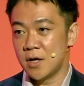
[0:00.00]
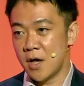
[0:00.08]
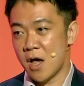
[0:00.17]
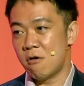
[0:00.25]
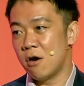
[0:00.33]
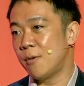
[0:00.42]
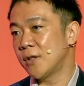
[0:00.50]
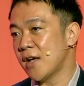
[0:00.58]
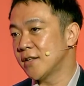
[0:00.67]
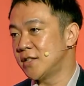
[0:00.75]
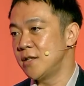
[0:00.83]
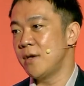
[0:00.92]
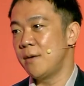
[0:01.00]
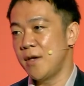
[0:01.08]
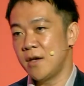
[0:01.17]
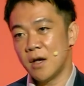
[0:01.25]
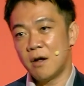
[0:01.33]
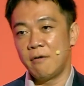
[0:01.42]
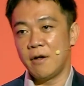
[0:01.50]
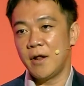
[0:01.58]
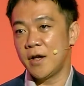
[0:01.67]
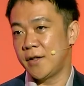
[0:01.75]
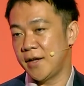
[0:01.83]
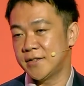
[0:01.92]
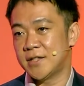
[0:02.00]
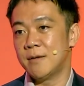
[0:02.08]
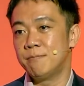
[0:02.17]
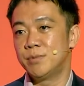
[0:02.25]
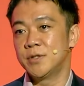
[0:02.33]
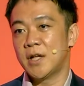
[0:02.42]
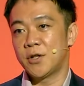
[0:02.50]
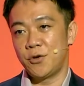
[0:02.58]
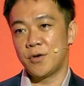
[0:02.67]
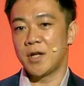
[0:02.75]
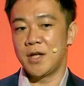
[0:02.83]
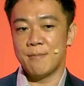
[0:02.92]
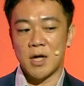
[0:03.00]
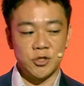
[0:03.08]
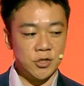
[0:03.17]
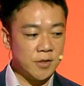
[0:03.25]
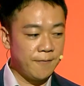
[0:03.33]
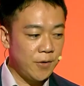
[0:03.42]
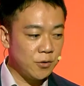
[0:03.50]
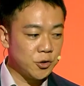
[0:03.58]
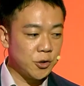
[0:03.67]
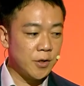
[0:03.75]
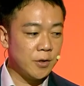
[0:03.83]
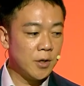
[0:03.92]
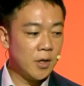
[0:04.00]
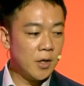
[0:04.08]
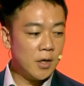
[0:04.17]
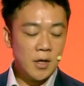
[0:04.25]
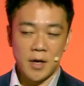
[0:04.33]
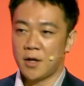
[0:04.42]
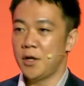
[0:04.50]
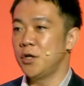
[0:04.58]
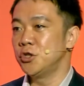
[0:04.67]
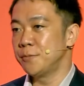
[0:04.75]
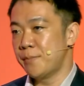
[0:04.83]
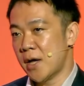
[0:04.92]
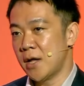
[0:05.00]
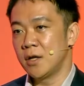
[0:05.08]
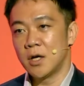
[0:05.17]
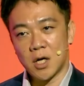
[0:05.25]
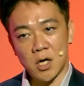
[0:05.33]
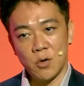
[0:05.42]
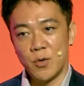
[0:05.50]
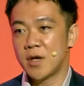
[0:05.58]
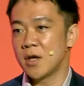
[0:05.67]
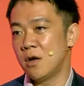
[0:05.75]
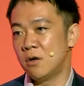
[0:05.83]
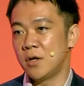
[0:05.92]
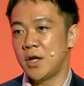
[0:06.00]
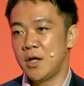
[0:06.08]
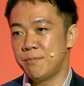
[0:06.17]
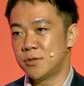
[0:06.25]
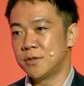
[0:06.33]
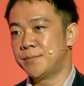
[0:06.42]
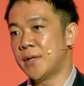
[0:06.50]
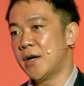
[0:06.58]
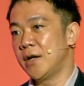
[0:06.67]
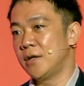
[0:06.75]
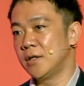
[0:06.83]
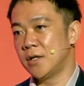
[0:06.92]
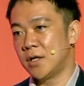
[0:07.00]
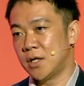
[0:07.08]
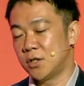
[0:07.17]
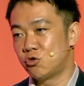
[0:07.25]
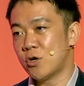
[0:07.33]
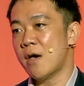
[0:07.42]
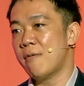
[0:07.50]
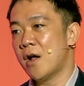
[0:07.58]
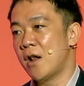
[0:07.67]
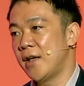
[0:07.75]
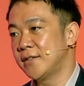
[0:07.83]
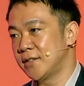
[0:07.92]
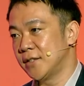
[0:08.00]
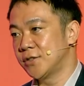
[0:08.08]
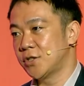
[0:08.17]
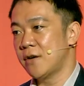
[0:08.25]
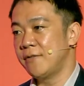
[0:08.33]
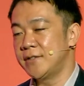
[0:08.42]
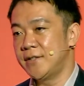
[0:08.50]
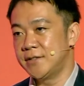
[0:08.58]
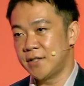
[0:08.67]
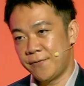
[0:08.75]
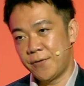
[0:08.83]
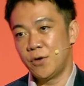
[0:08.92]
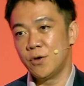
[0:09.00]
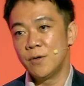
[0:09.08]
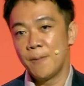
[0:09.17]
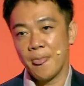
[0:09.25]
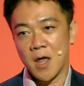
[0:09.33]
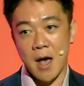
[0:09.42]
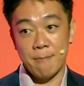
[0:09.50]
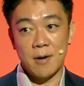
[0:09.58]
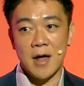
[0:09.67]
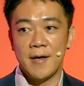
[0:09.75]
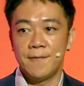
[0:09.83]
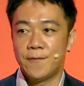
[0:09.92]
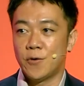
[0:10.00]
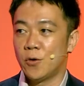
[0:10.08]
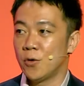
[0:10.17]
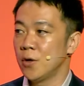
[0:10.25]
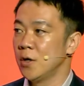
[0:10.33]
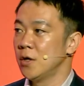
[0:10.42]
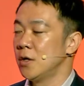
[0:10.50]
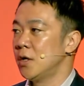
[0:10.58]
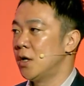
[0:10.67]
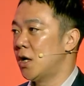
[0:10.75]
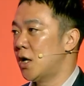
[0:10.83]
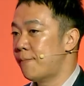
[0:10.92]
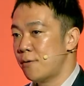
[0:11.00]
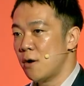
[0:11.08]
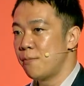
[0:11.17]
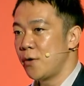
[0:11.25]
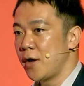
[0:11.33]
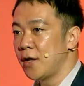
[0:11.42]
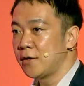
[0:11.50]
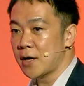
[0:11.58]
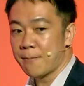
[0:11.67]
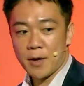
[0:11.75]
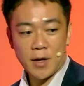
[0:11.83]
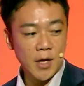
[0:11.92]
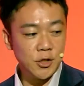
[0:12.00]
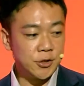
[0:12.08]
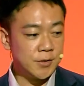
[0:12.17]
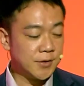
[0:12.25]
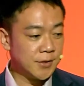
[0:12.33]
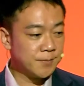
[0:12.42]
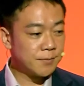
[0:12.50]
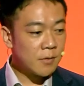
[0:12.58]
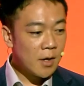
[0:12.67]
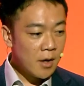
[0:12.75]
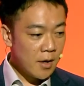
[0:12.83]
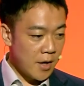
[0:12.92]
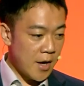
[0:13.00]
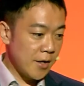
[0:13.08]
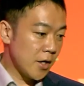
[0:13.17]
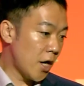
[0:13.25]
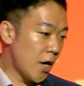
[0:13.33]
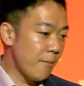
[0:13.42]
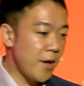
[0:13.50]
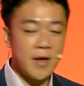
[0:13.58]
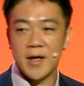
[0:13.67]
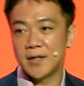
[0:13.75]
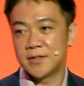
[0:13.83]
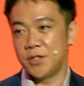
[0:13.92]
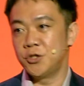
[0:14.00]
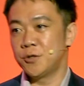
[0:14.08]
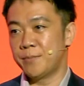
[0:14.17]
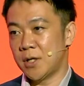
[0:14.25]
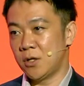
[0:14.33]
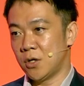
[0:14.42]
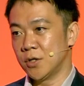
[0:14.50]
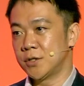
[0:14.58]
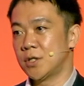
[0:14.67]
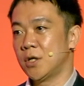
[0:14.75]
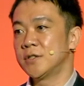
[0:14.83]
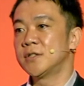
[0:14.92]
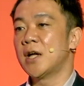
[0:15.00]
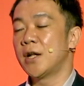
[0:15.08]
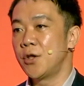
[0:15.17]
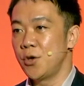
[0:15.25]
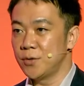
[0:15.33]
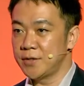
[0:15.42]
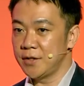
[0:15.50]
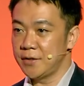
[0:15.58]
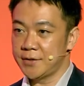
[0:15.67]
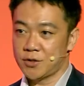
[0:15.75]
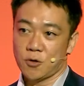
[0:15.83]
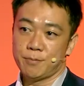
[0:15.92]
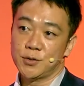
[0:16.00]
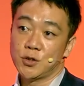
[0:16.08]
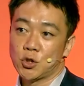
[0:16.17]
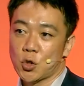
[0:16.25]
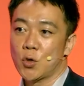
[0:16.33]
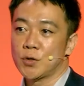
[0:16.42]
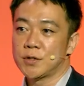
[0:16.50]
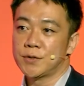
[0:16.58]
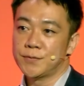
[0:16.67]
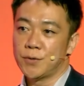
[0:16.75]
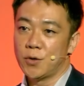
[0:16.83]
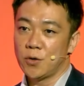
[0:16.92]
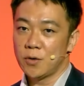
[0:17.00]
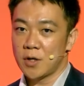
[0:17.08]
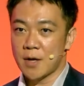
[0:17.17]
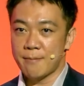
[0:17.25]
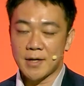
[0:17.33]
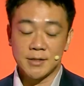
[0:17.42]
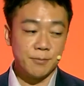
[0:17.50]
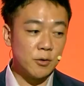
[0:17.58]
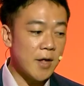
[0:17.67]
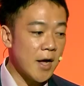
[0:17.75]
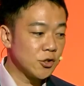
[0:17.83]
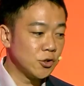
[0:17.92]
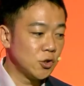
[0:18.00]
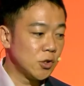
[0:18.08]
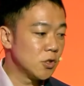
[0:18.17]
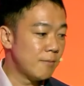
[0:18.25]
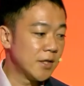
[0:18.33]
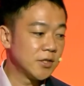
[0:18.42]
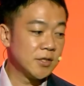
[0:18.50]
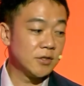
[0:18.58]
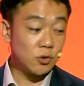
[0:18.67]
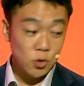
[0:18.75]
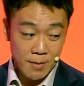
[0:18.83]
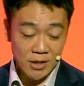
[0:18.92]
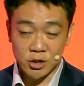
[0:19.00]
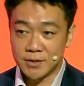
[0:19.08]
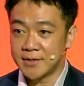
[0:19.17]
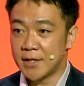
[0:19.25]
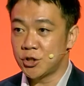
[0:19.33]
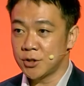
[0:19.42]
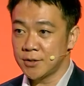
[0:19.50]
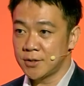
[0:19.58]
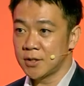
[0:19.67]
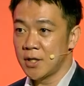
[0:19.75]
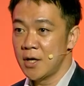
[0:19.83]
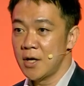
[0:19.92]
And robotaxi may be a really good example that you can imagine in the future. And in Japan, we can already provide driverless services if you apply for appropriate applications. And car makers in Japan also start using this open source for mass production or commercializations.